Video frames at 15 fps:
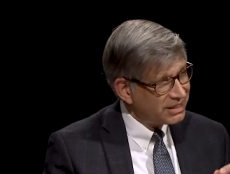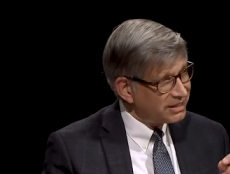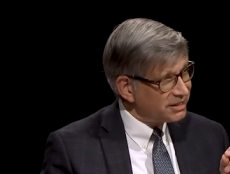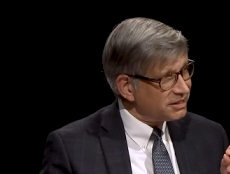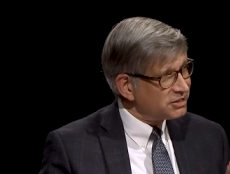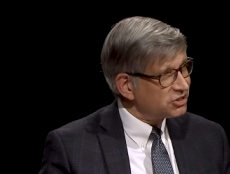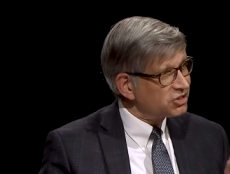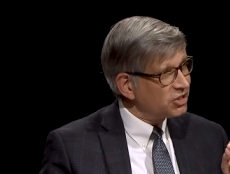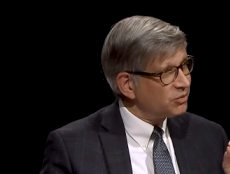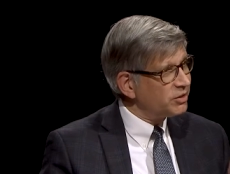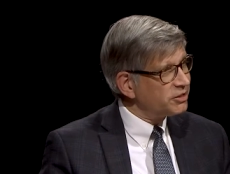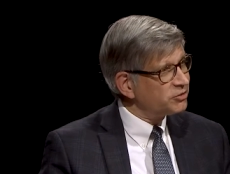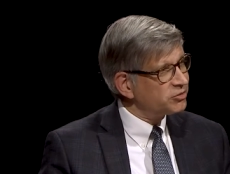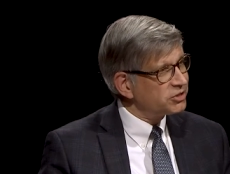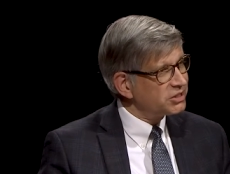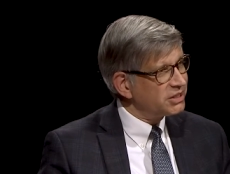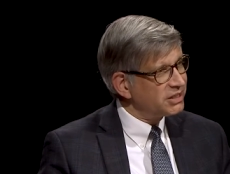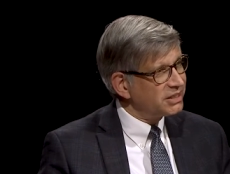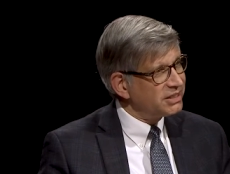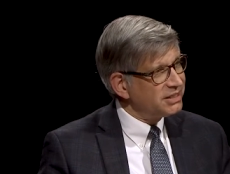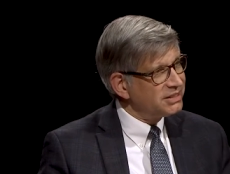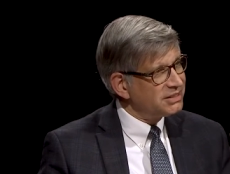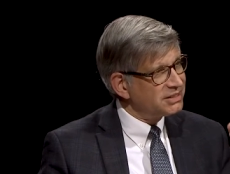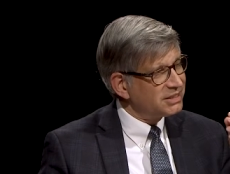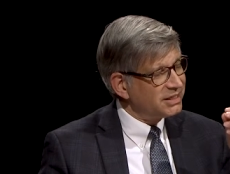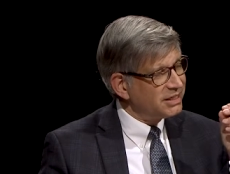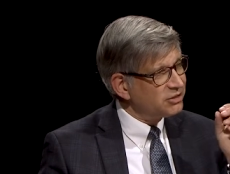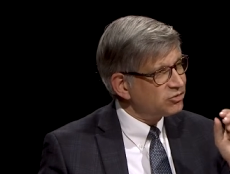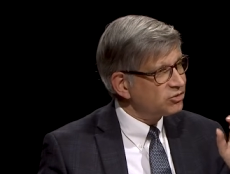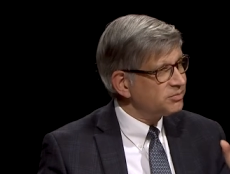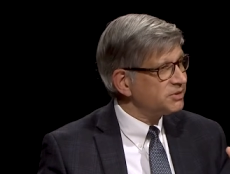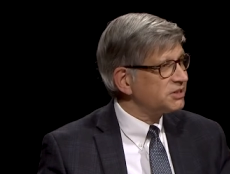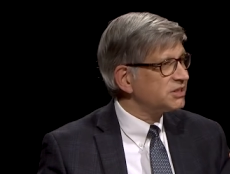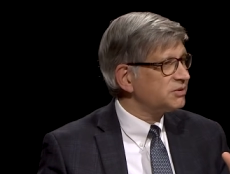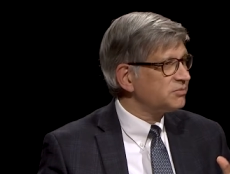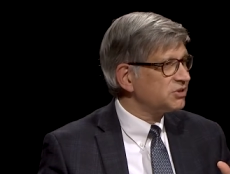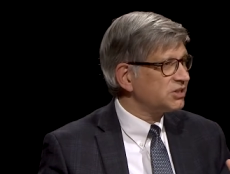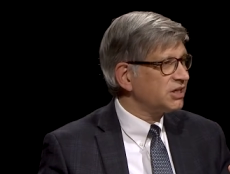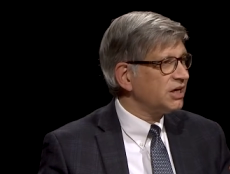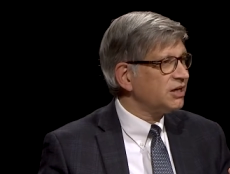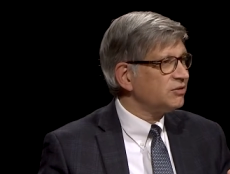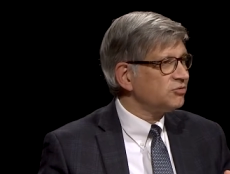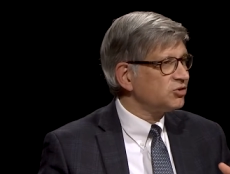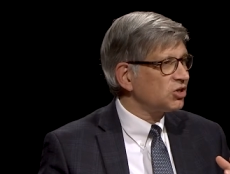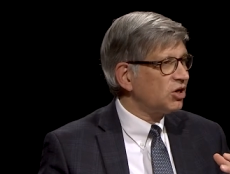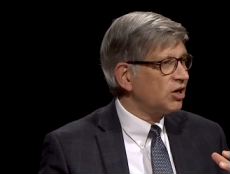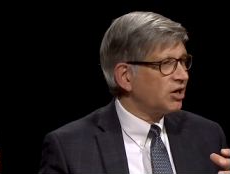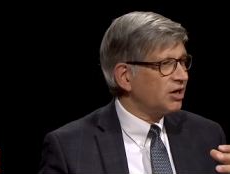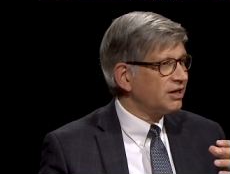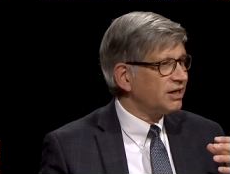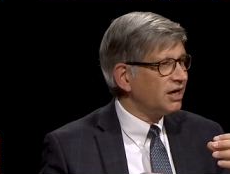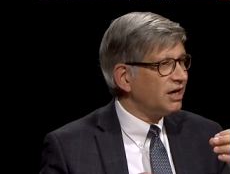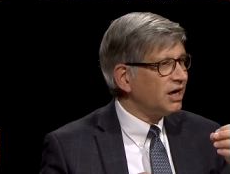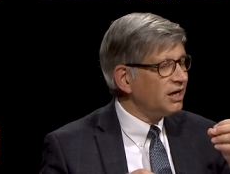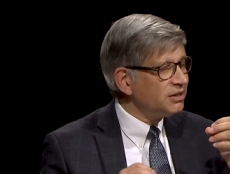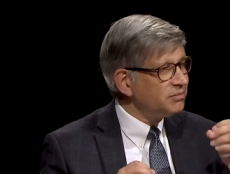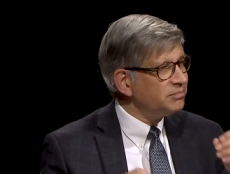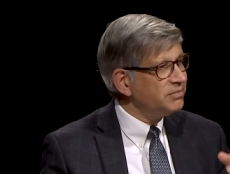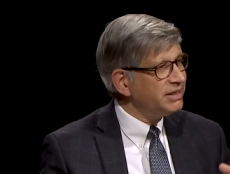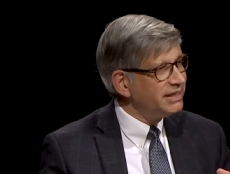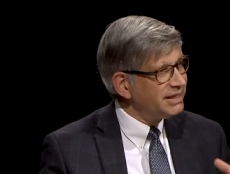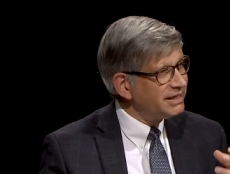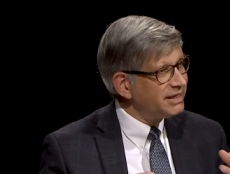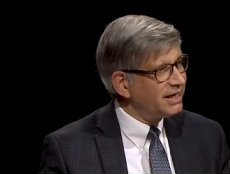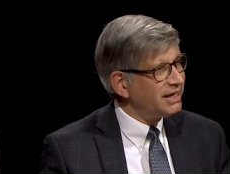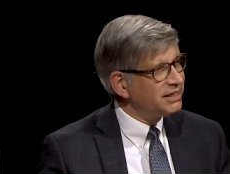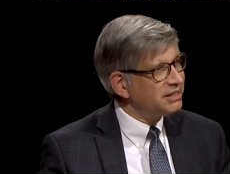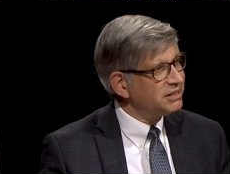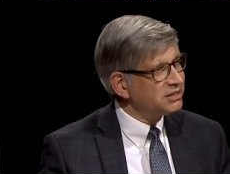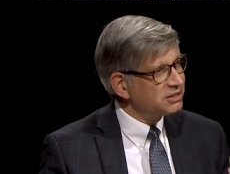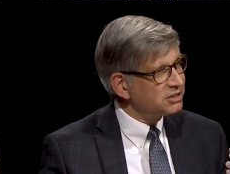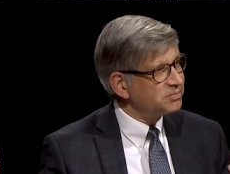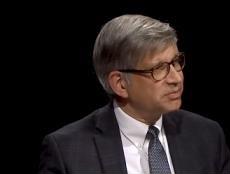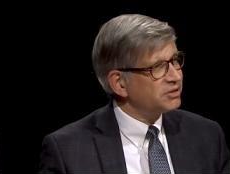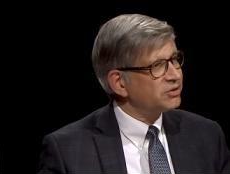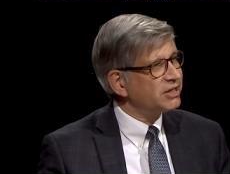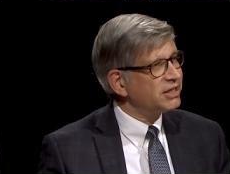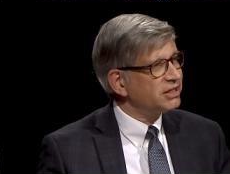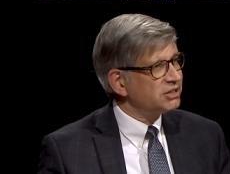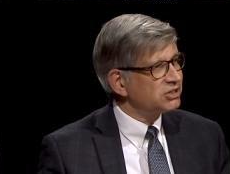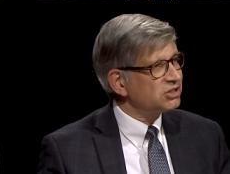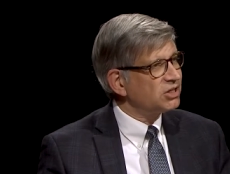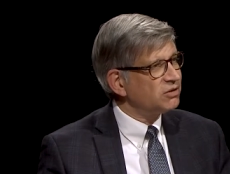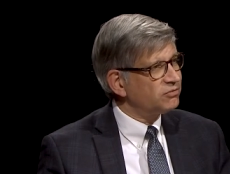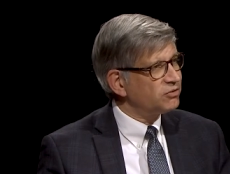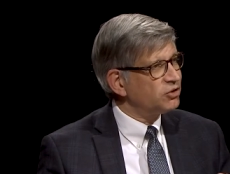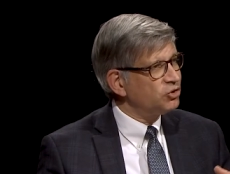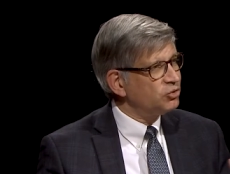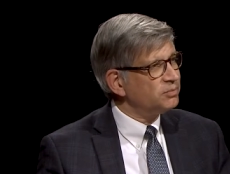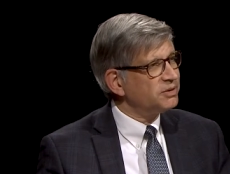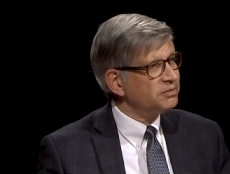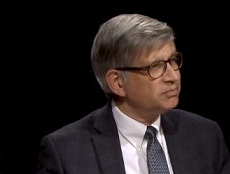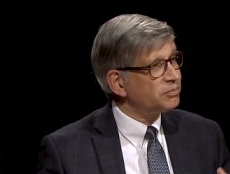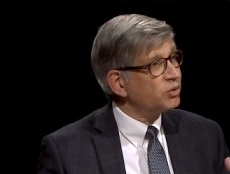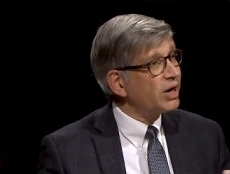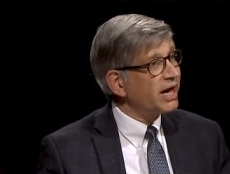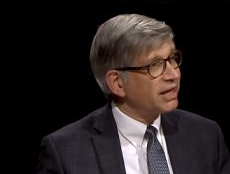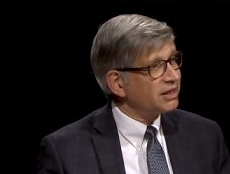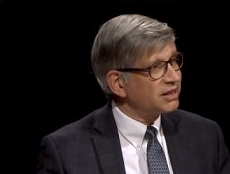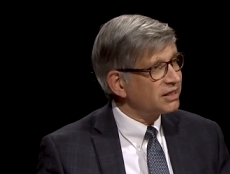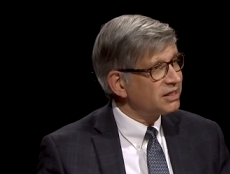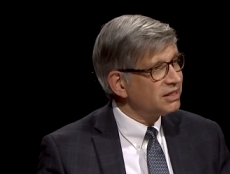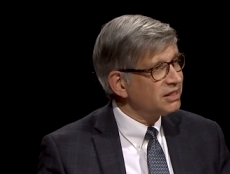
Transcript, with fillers: that I think is so interesting is the instruments themselves are an unmediated experience of human breath,